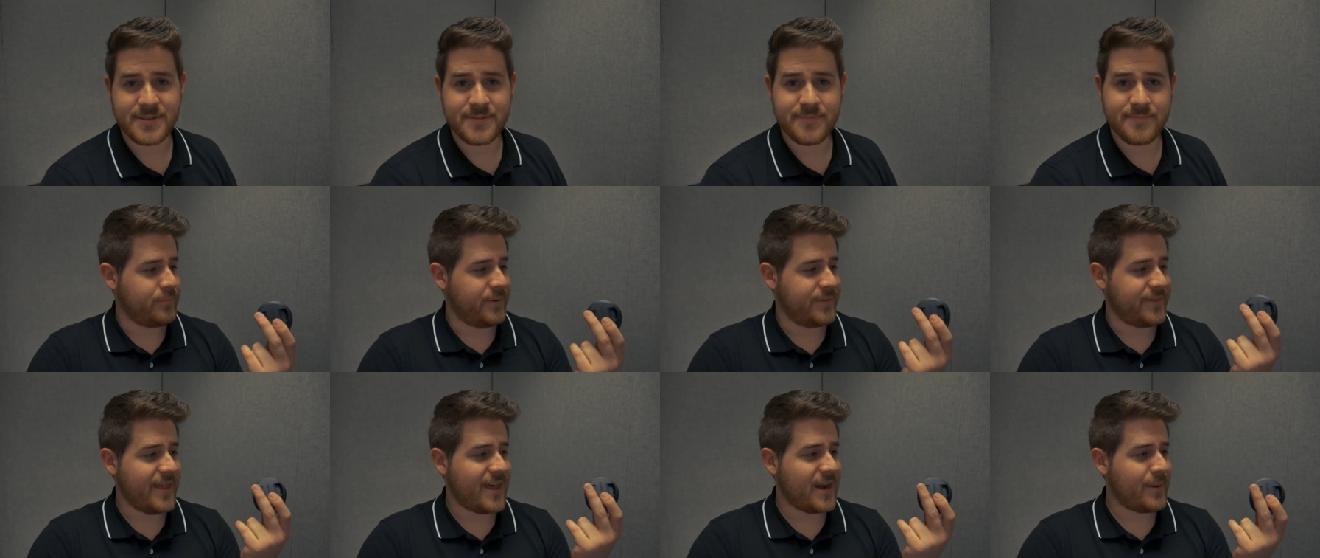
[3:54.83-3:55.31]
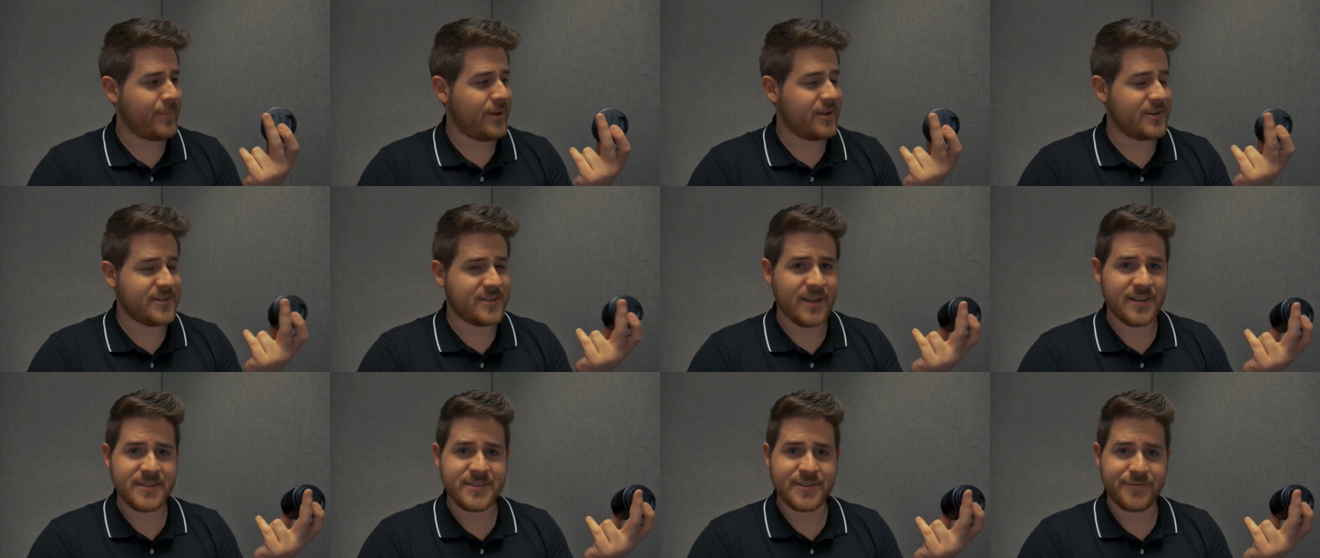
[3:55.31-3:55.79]
But that
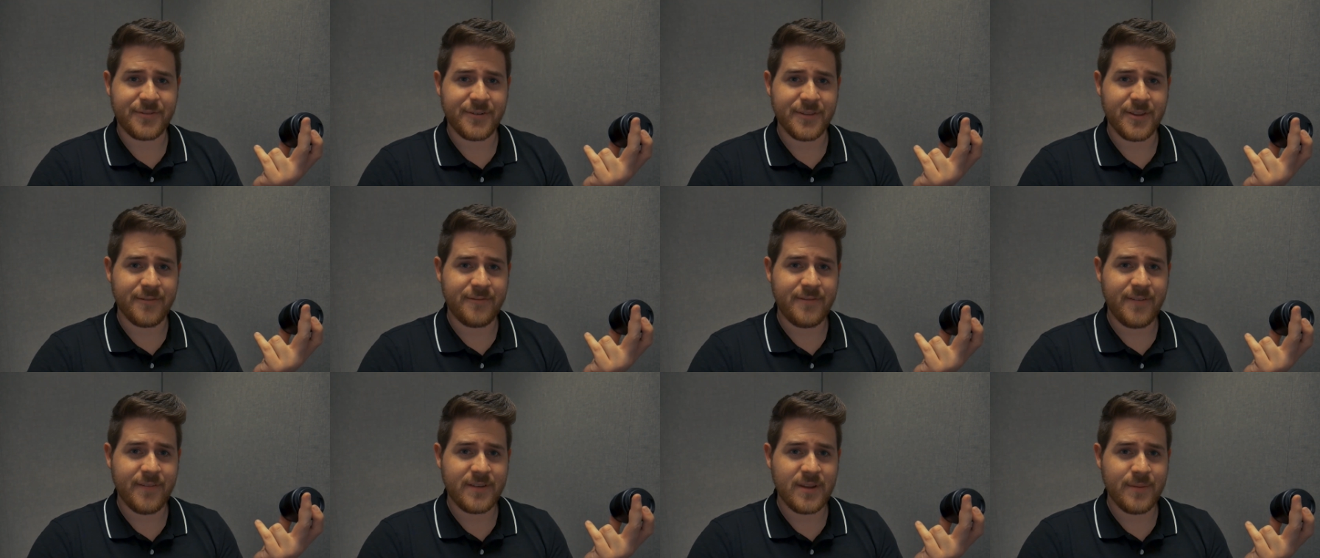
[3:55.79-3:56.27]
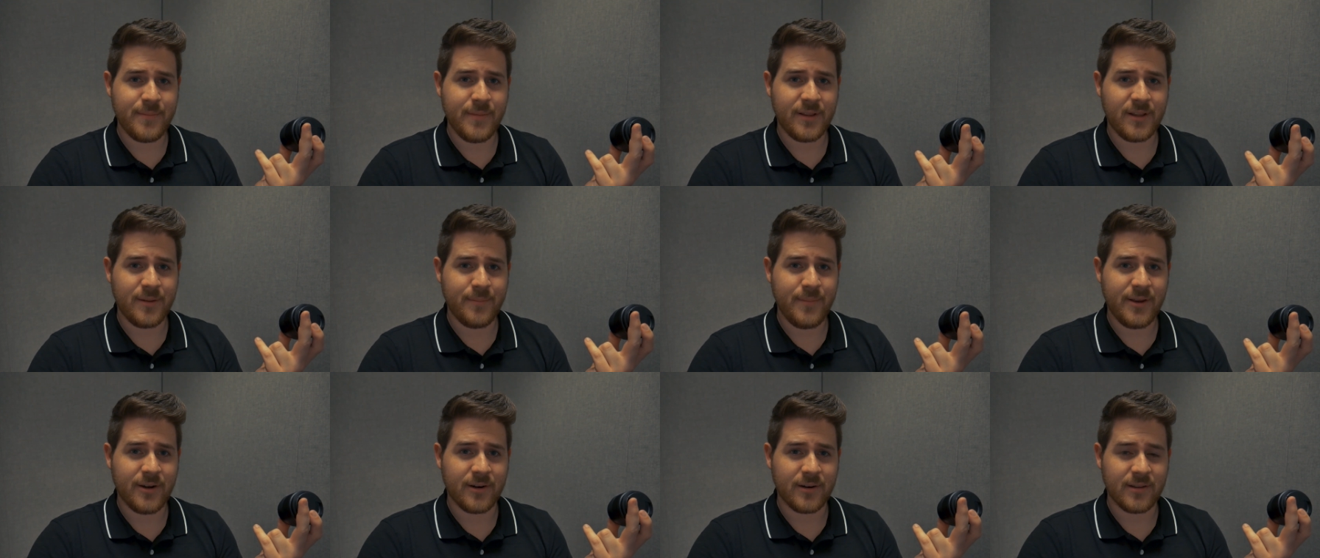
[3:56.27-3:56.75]
about does it for the
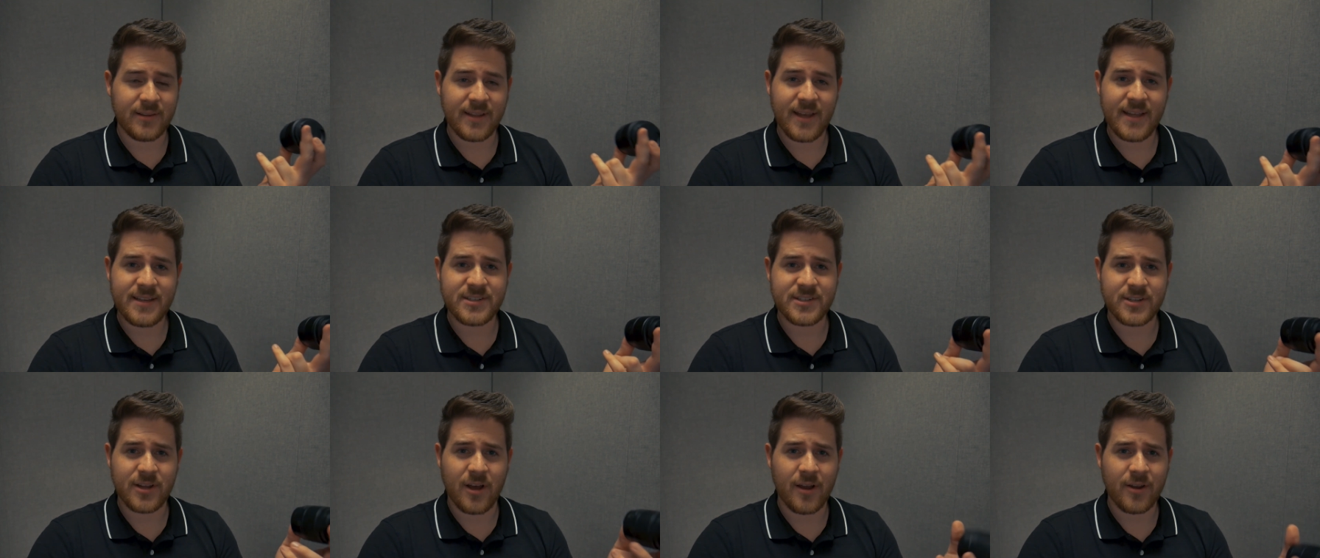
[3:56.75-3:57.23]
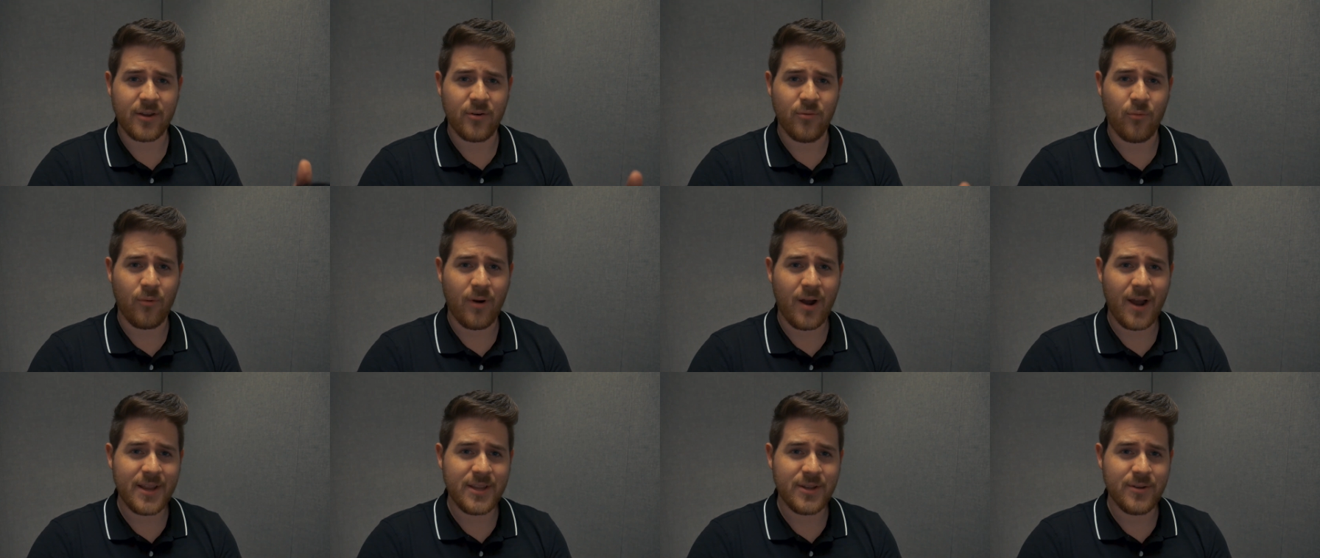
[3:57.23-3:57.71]
50mm lens talk and
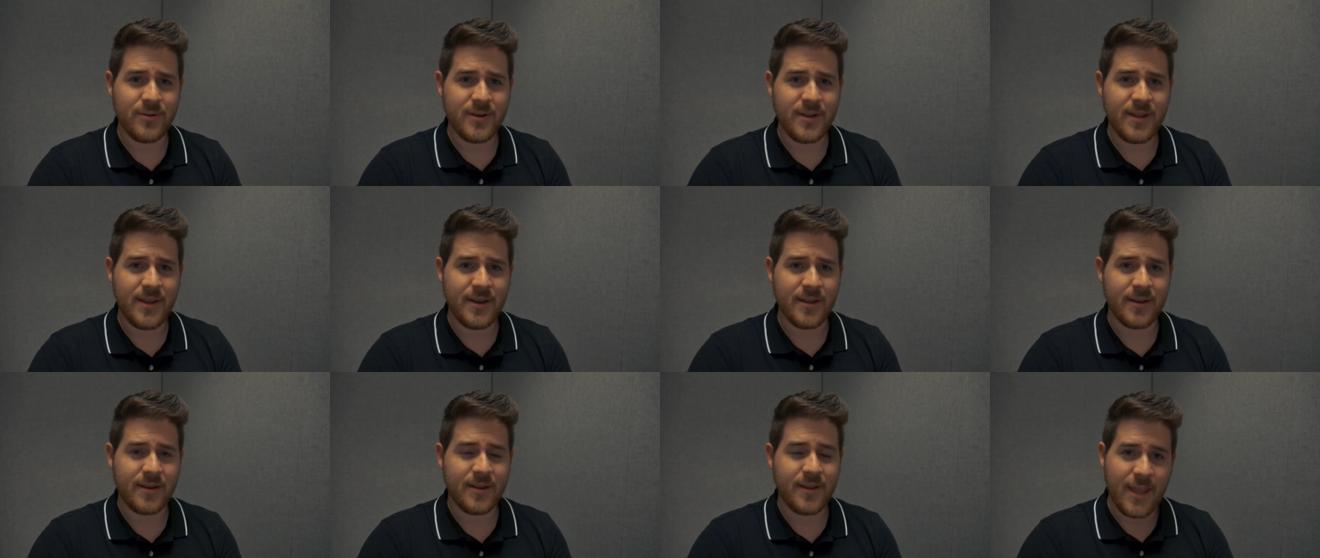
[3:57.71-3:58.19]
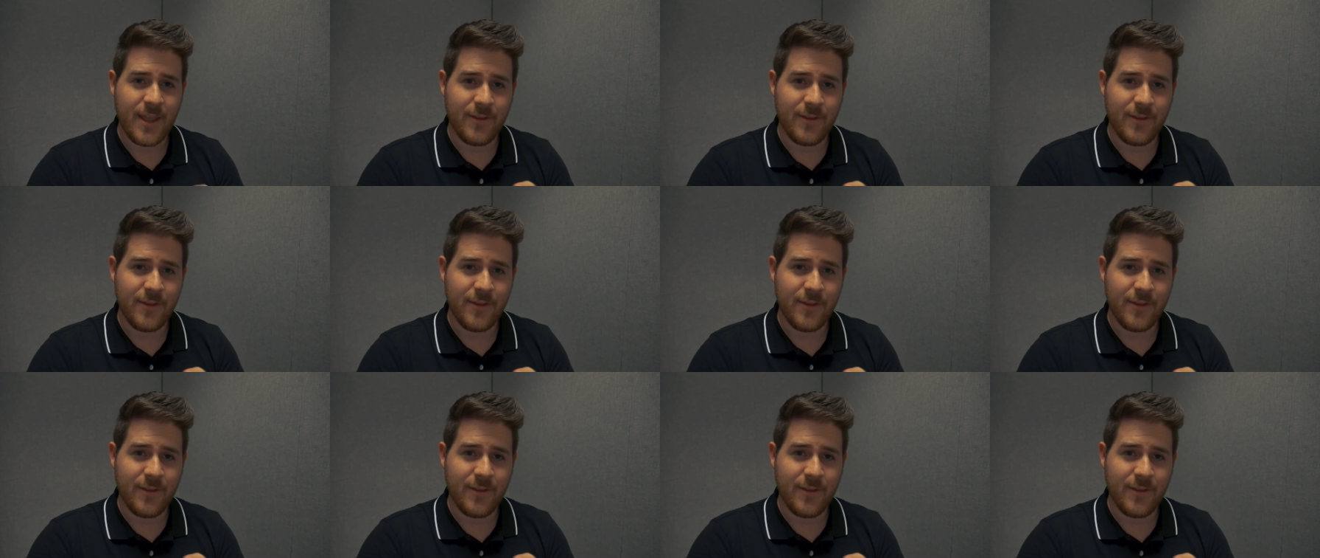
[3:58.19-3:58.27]
why you need it.